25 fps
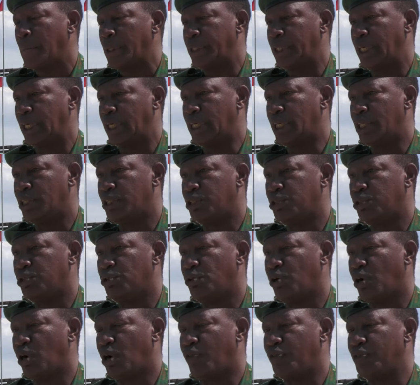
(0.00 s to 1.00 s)
the
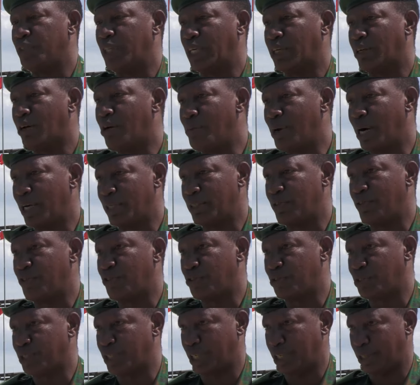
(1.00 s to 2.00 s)
issue of the common
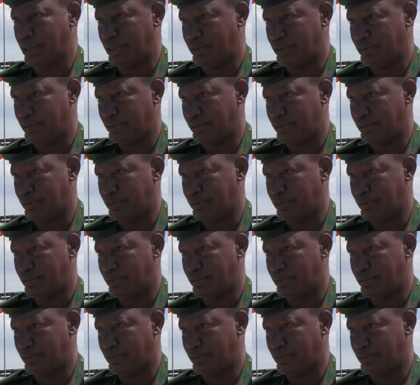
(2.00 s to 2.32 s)
institution.